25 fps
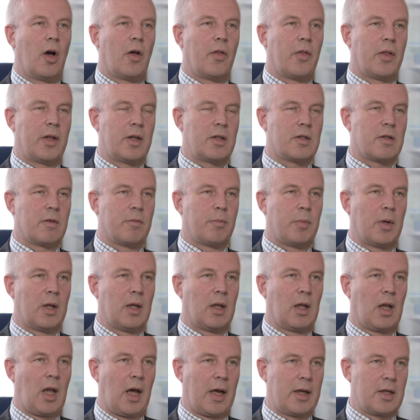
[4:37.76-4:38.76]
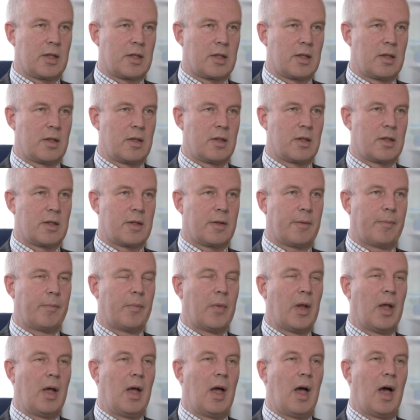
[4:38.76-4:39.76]
these have been licensed,
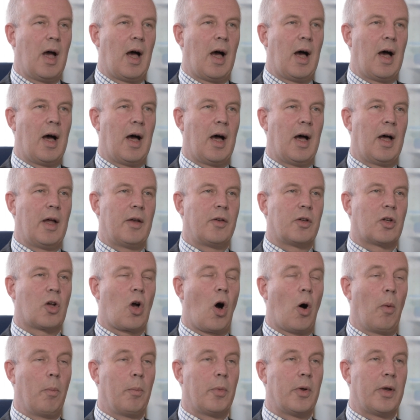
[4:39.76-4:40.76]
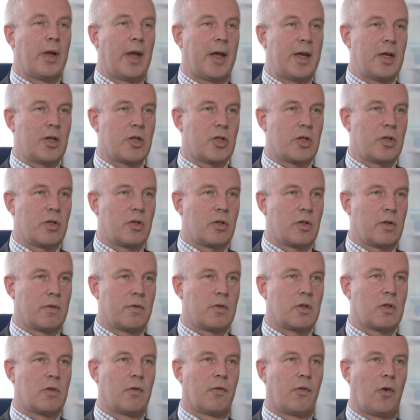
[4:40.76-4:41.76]
and combinations of
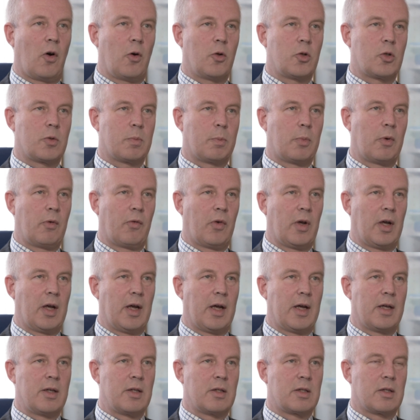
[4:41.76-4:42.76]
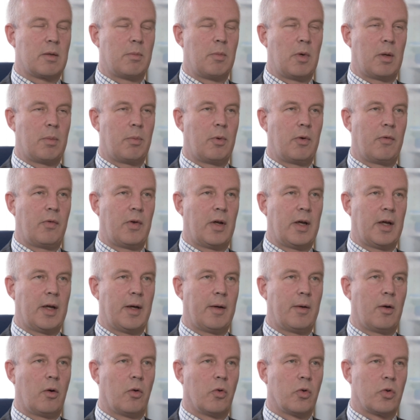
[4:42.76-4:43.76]
sofosbuvir and
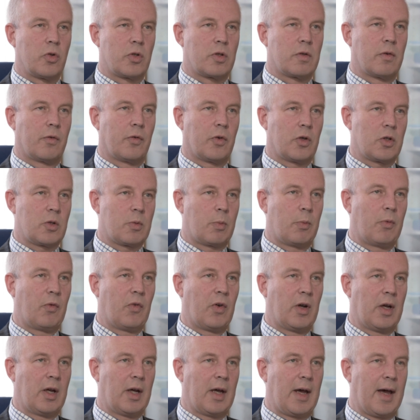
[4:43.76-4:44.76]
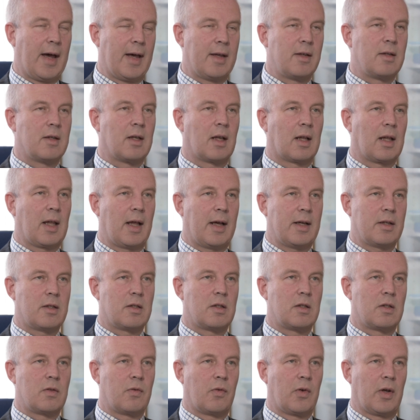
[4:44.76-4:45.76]
cimiprevir or sofosbuvir and
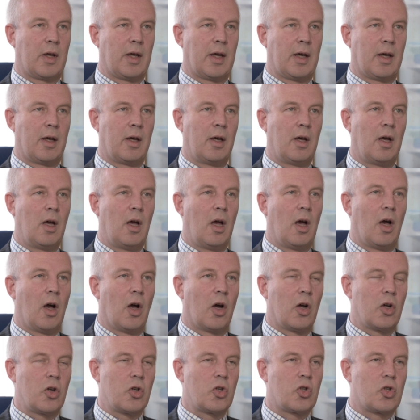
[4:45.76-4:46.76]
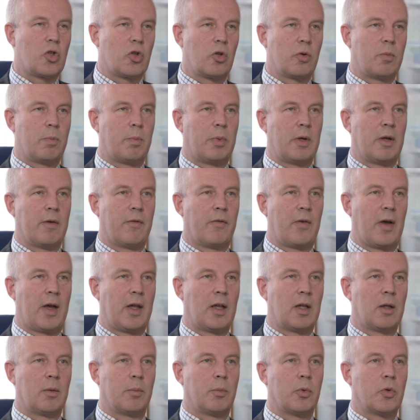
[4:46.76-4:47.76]
declatazvir should be
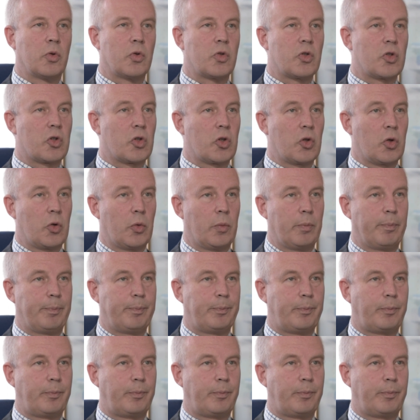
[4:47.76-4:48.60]
available soon.